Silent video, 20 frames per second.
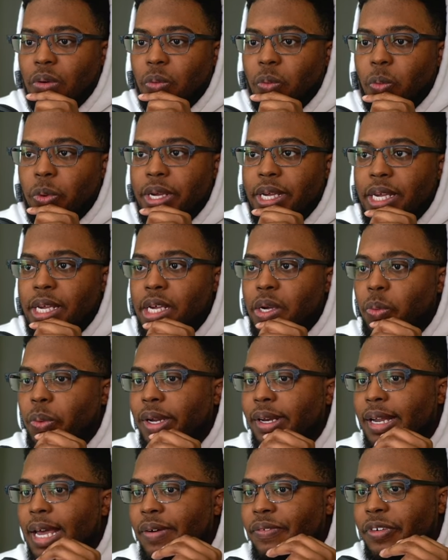We,
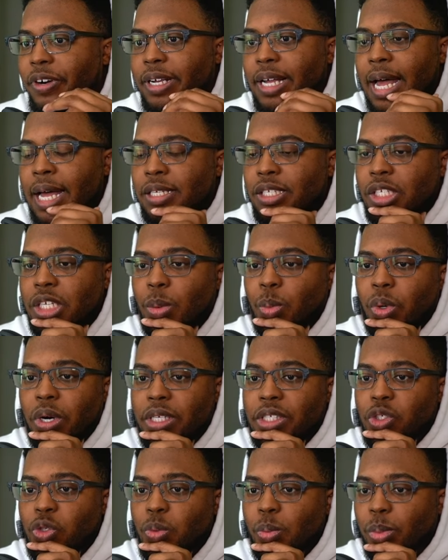we never got
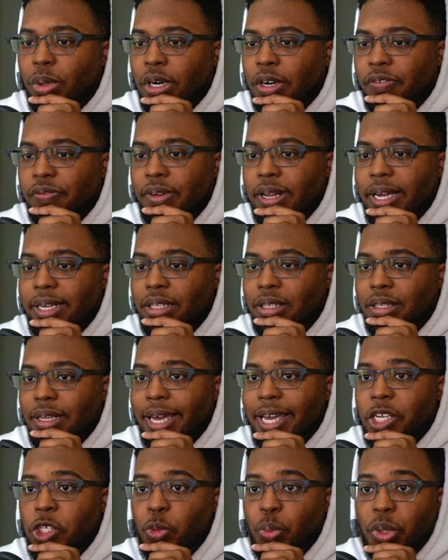someone to buff like
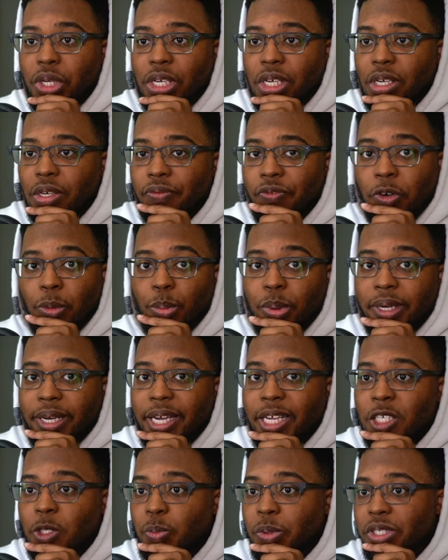H P for
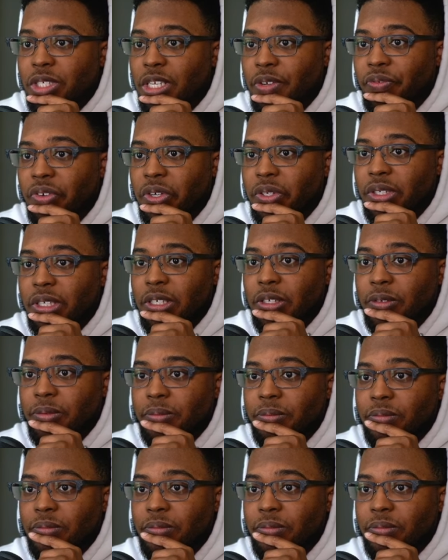Blade specifically.